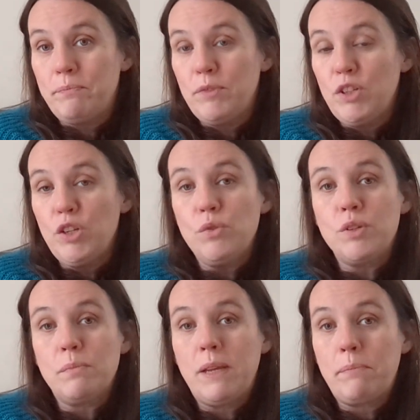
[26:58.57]
new
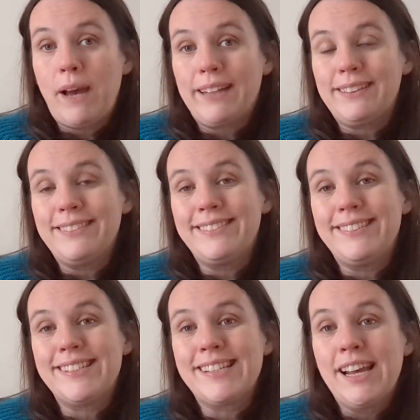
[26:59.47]
to me
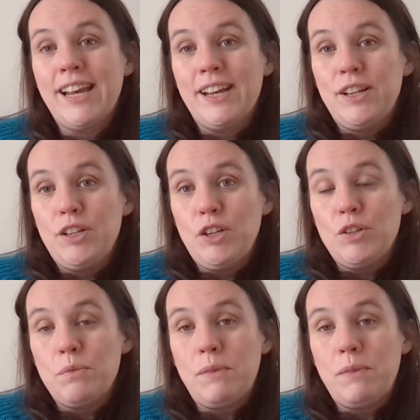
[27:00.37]
patterns, new to